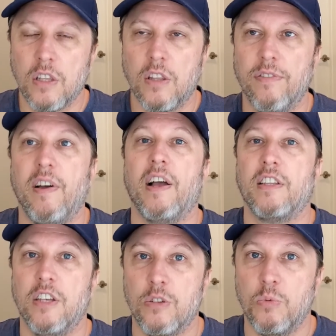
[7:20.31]
The
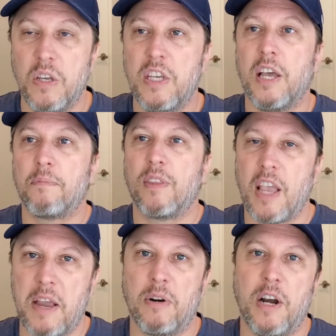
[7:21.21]
fact is we kept the
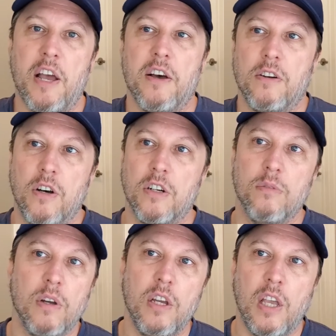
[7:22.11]
hammer down on
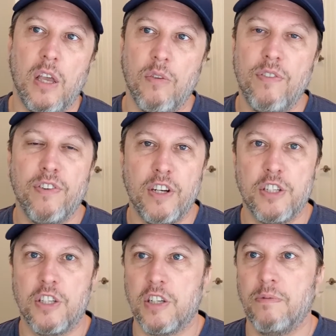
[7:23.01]
them and we
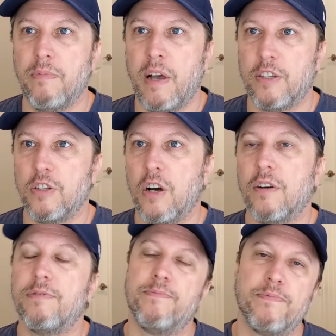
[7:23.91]
finished this match off.